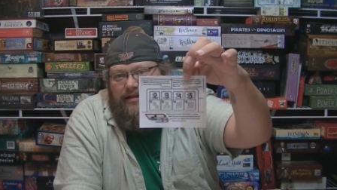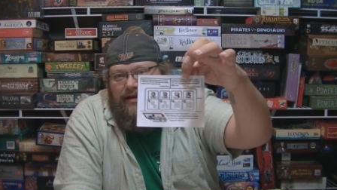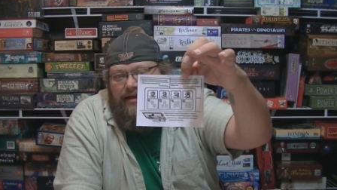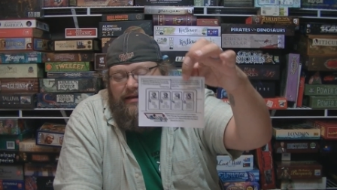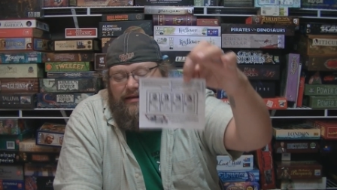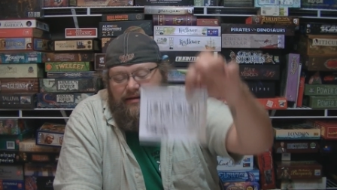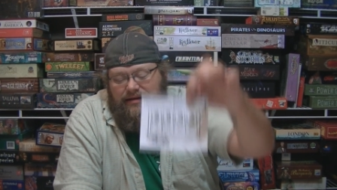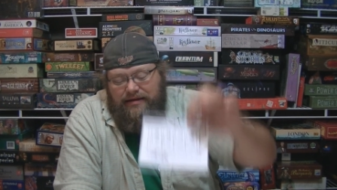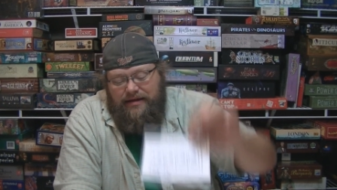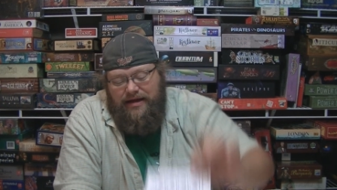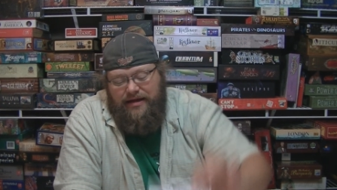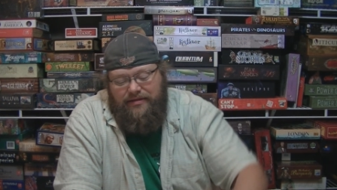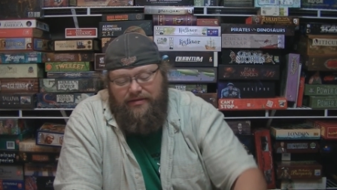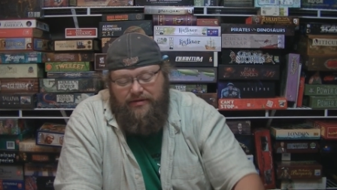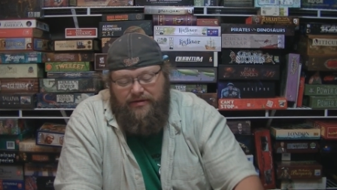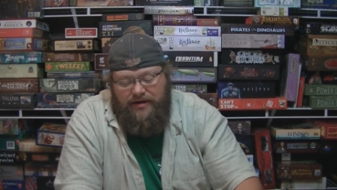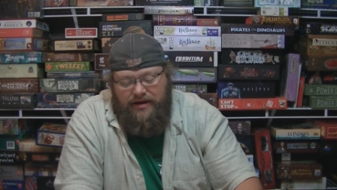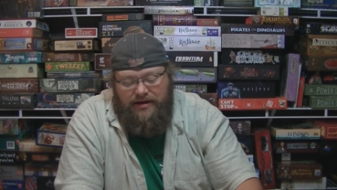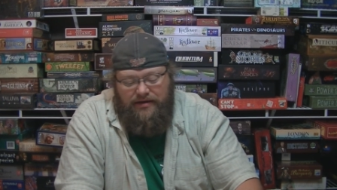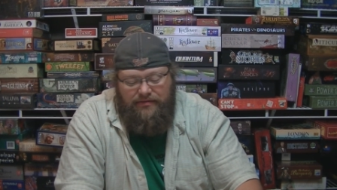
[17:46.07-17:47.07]
clicking
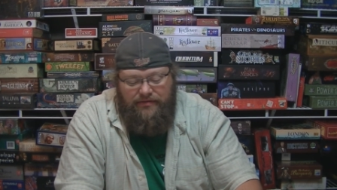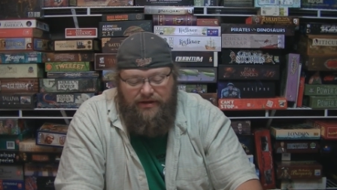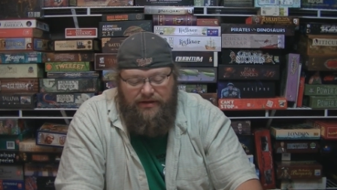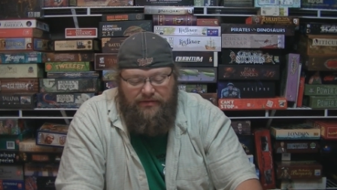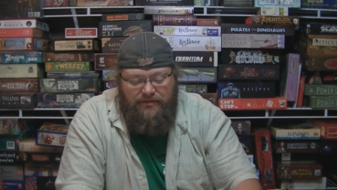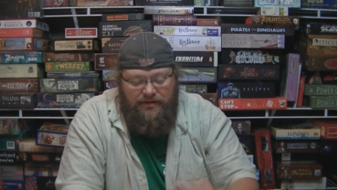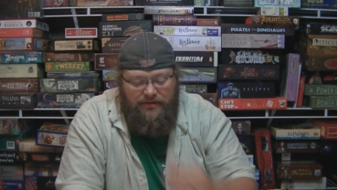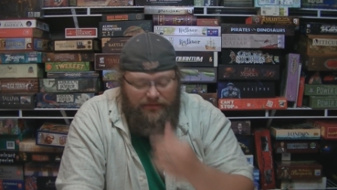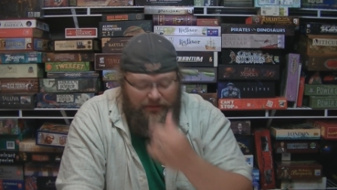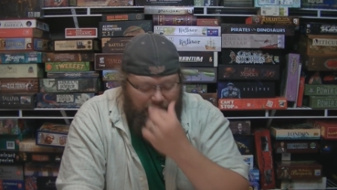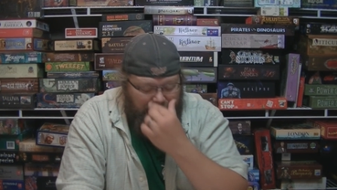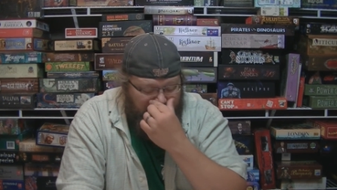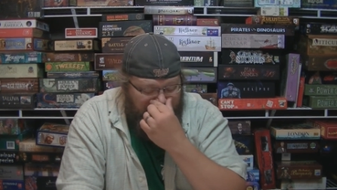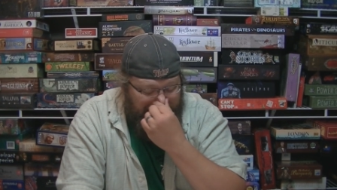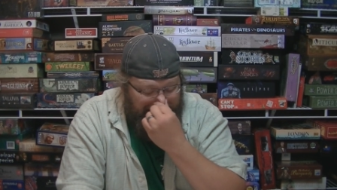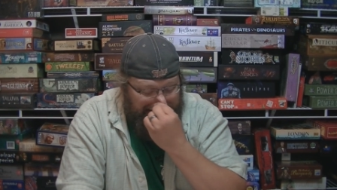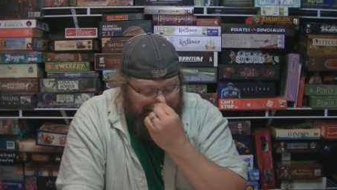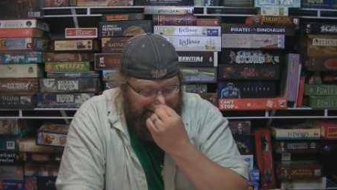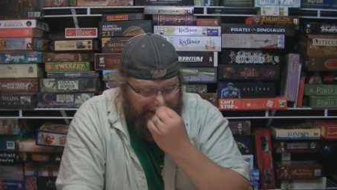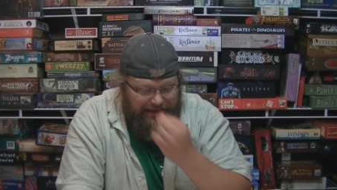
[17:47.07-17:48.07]
together, and it, it, it,
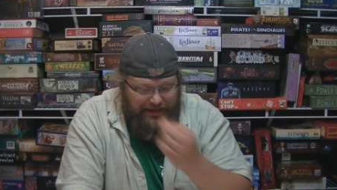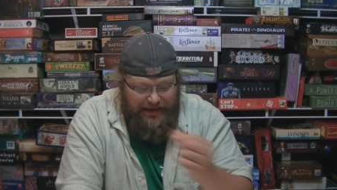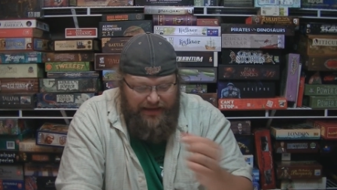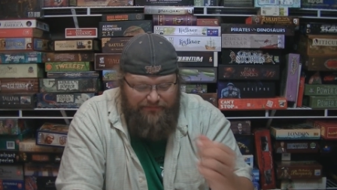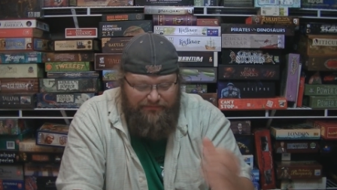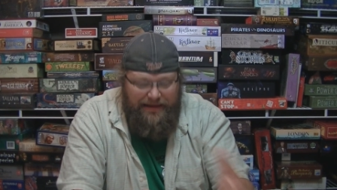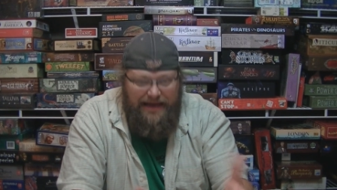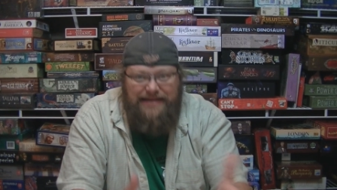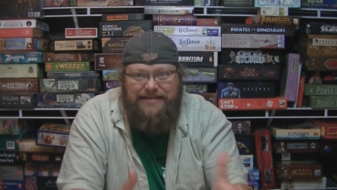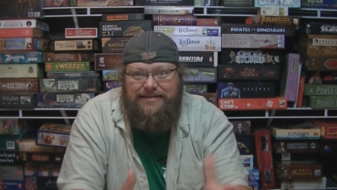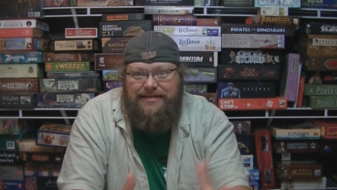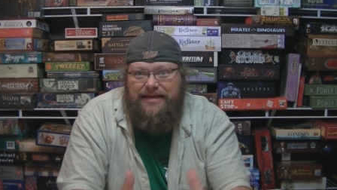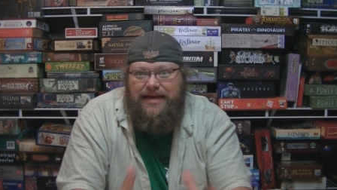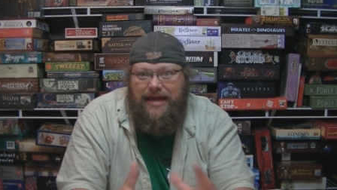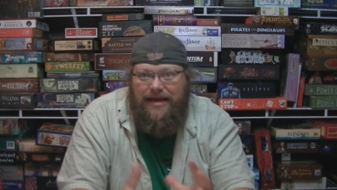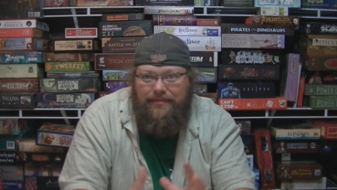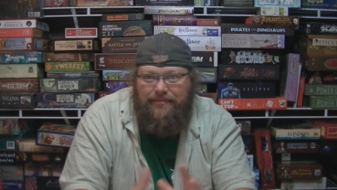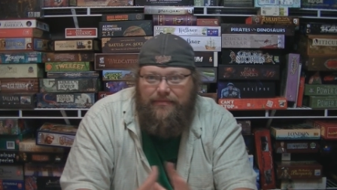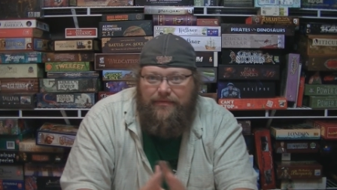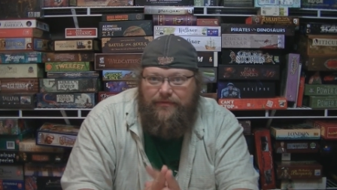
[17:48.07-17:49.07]
makes the, it makes the
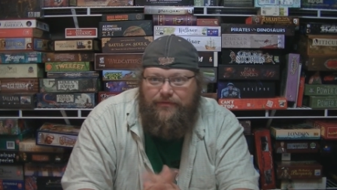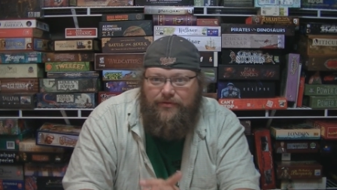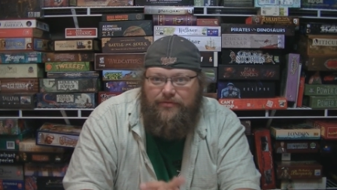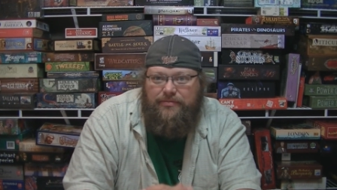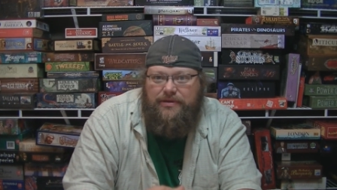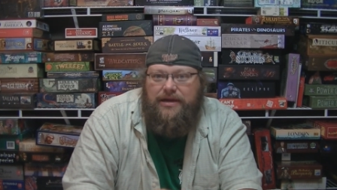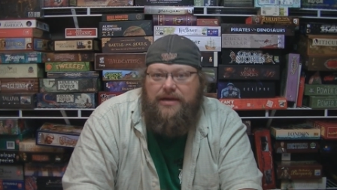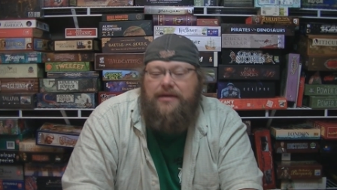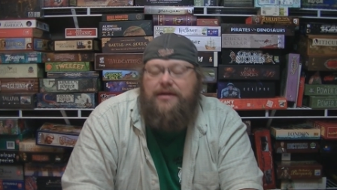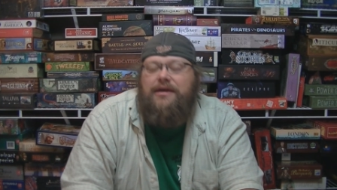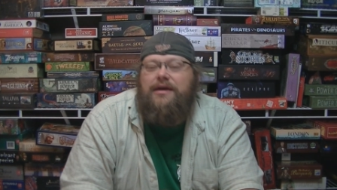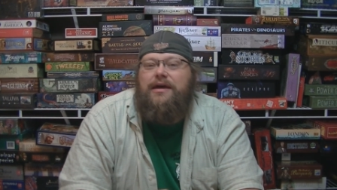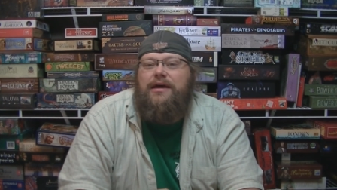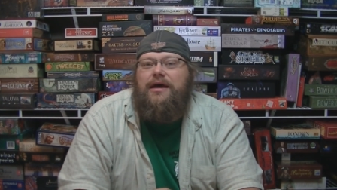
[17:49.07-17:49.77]
game for me.